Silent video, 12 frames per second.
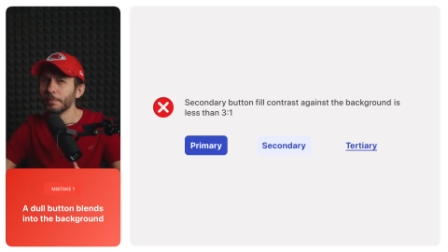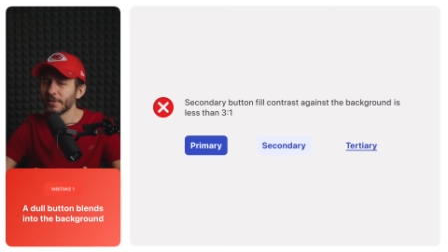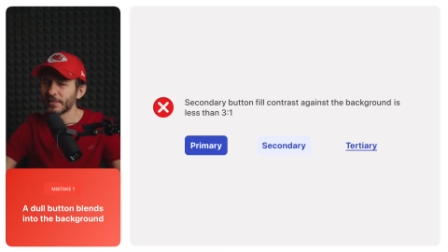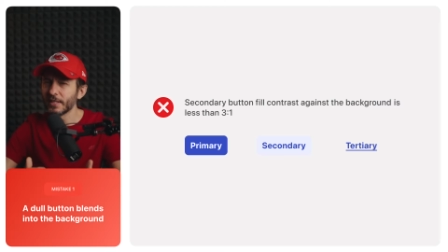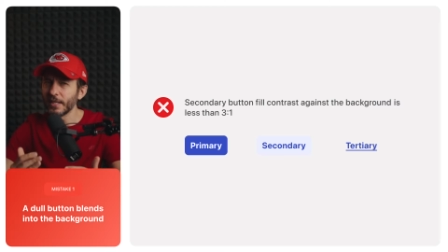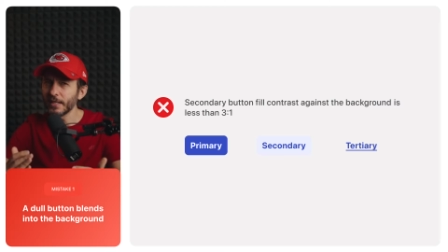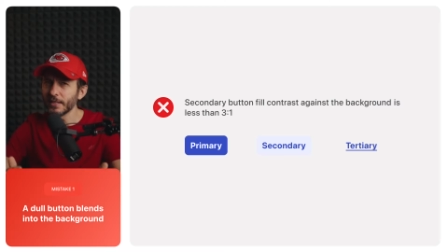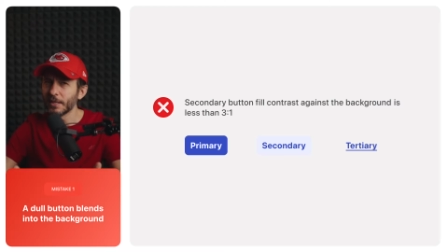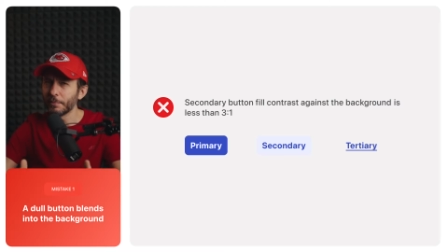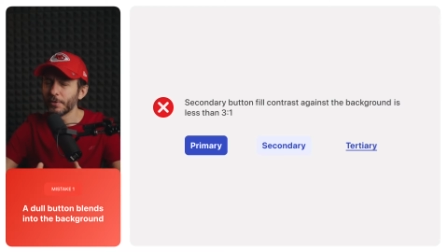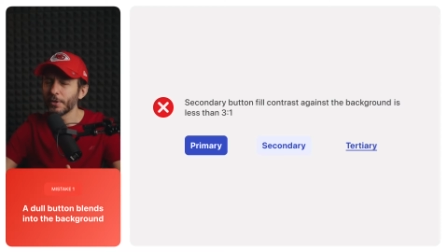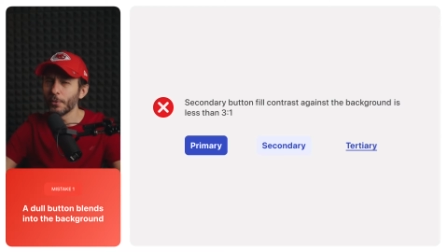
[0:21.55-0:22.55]
Mistake
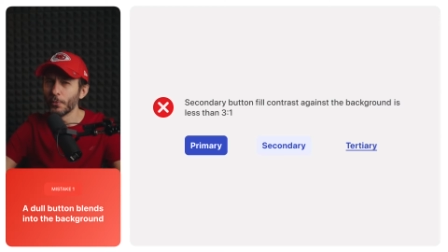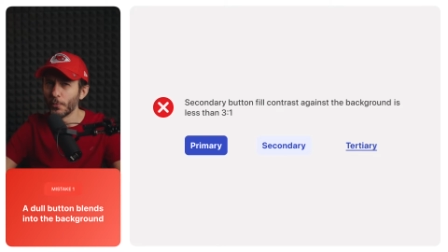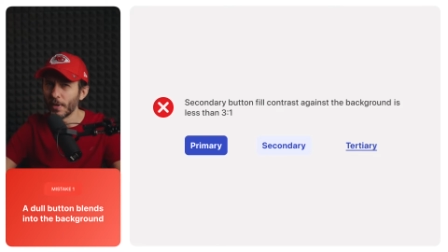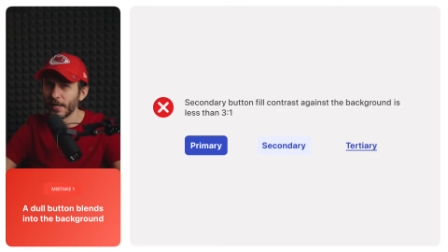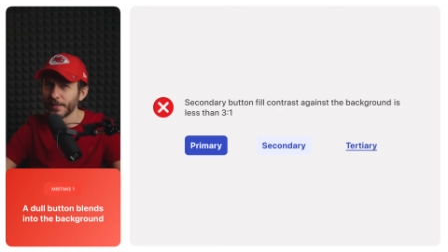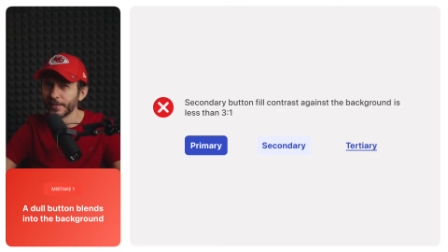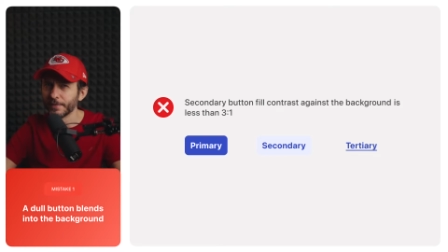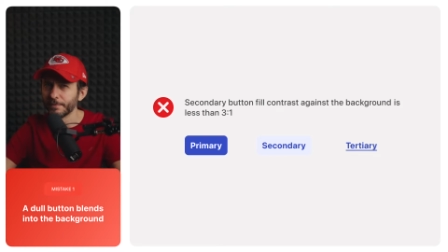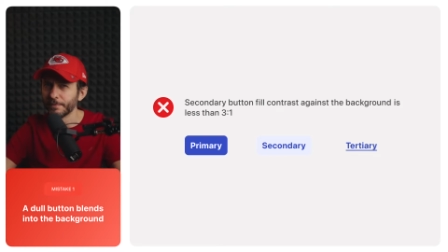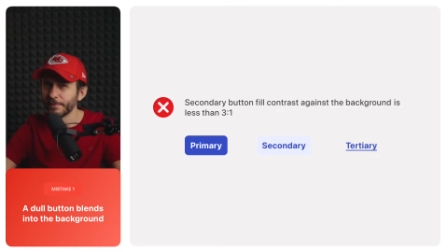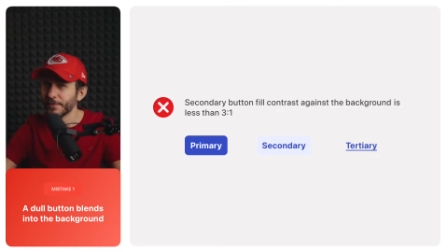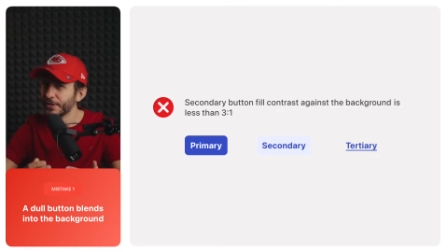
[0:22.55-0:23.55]
number 1.
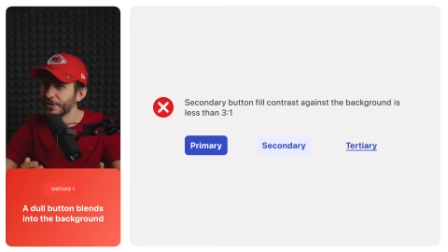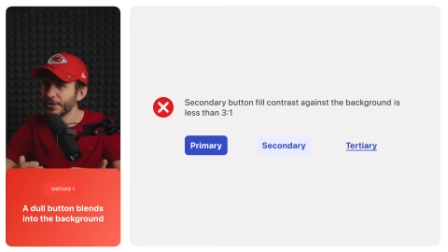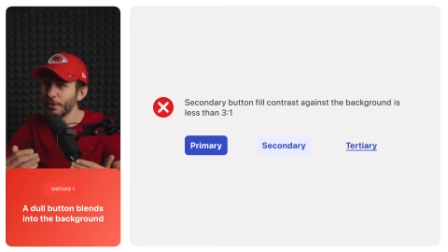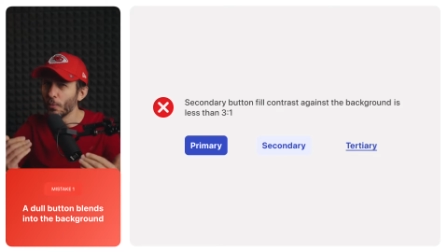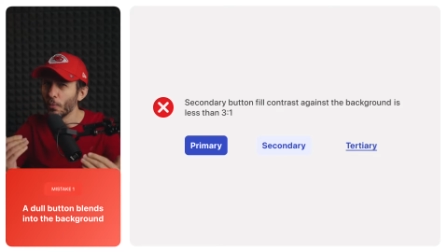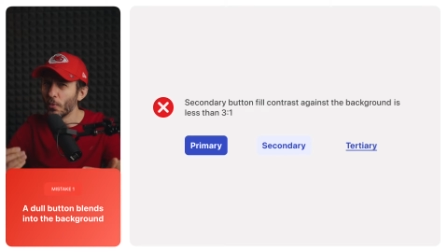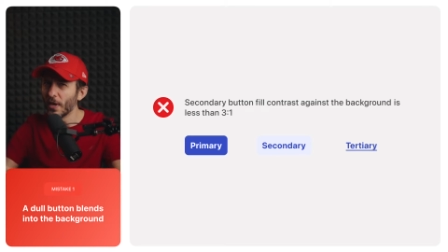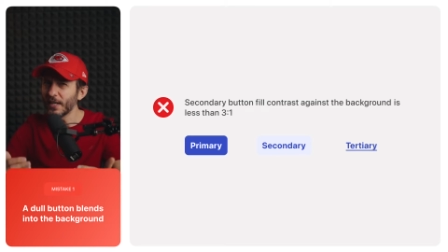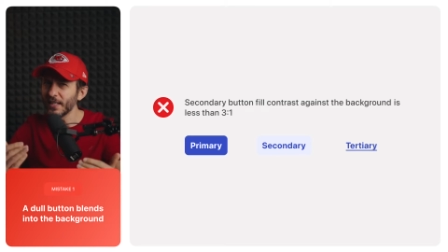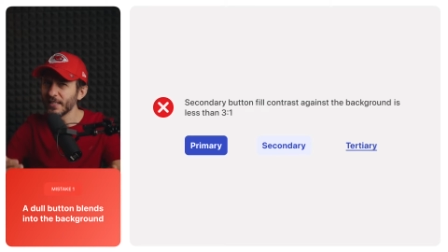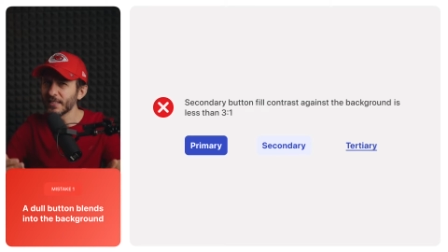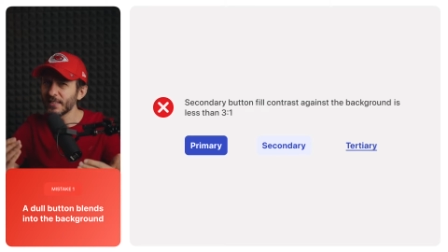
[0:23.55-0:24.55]
The where
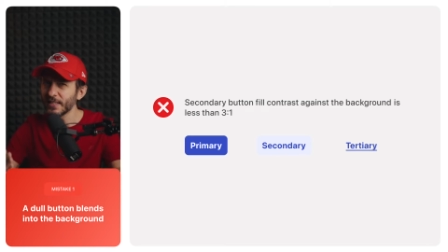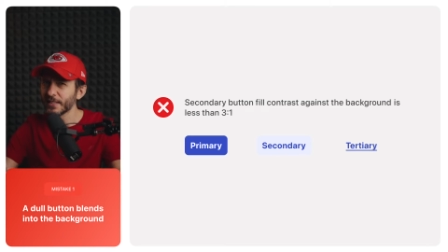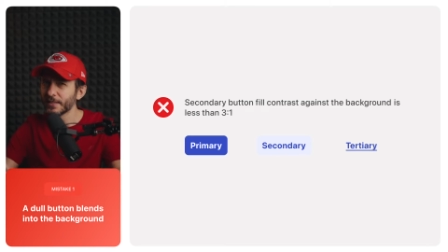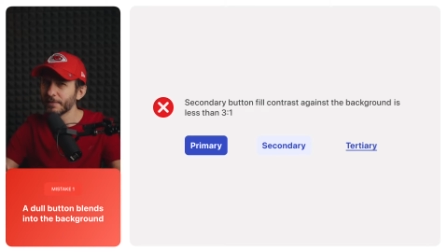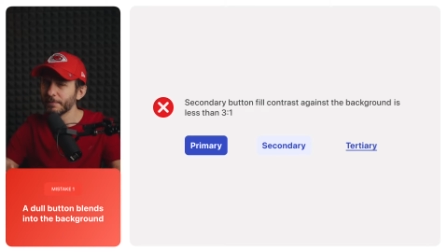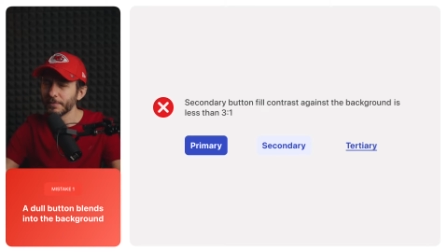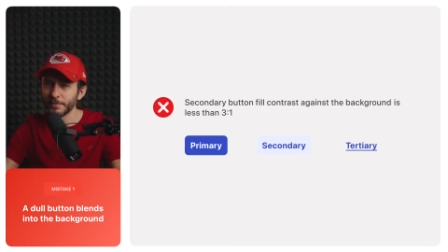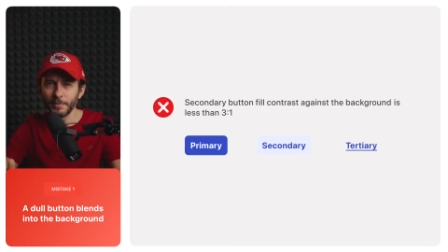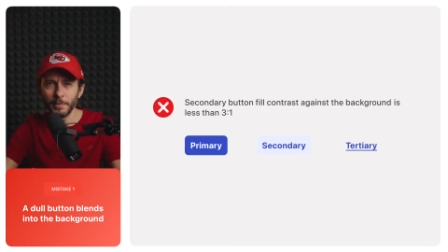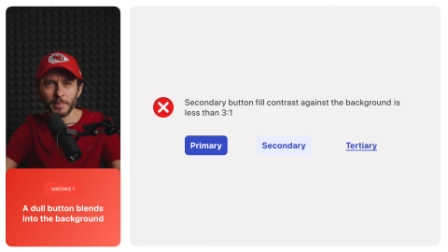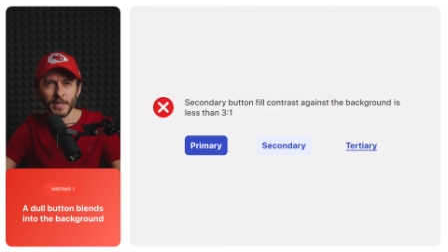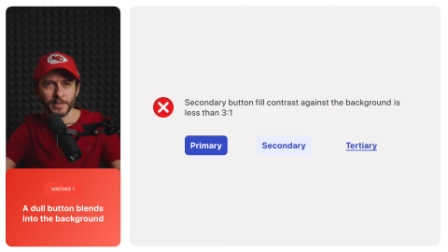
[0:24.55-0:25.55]
is it?
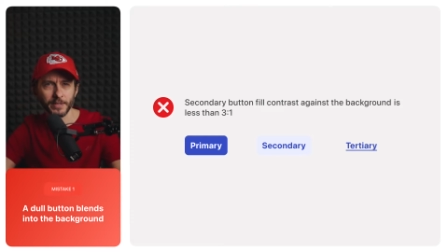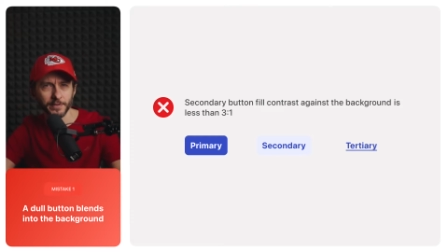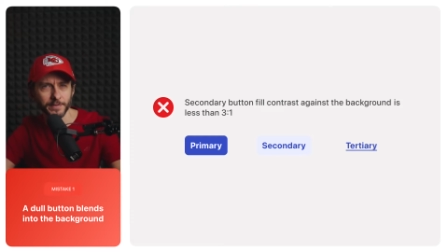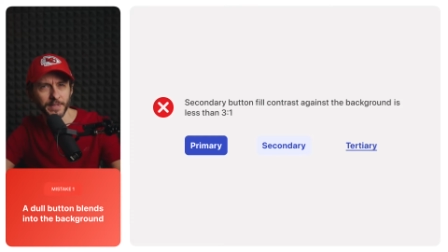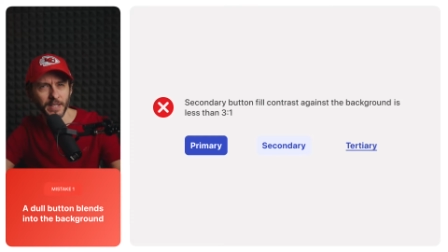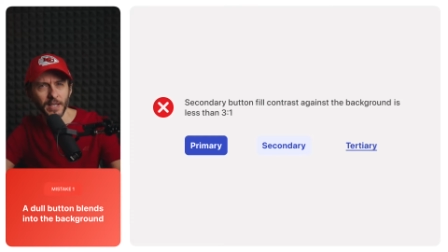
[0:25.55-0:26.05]
The button.